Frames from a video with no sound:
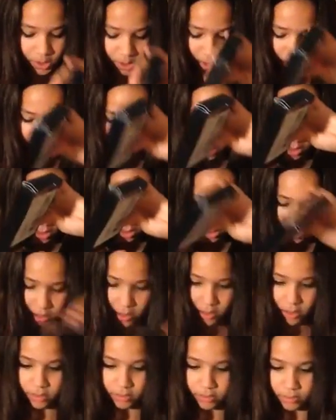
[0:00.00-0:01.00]
another.
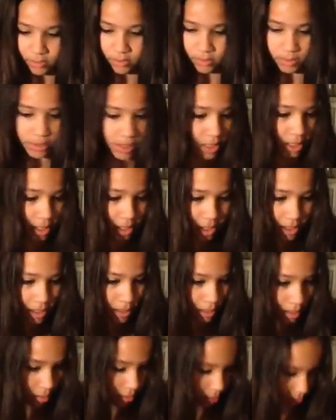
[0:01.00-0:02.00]

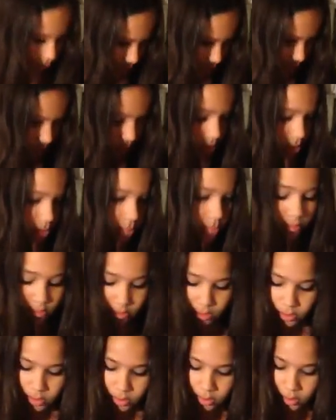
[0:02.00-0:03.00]
Right? It fell
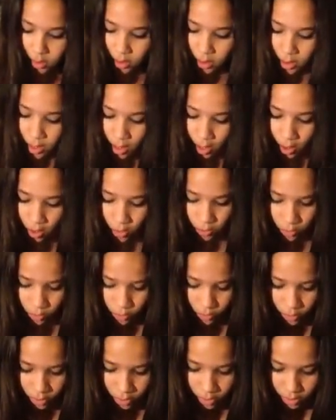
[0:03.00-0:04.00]
out of that little uh,
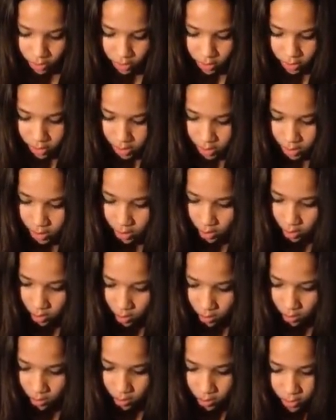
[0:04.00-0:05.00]
packet.
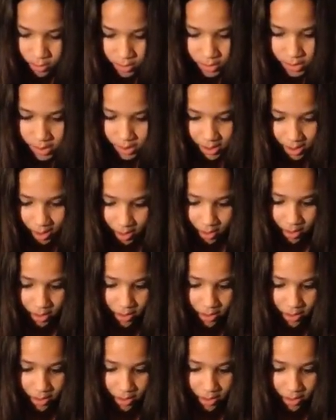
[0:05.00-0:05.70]
Oh, gee.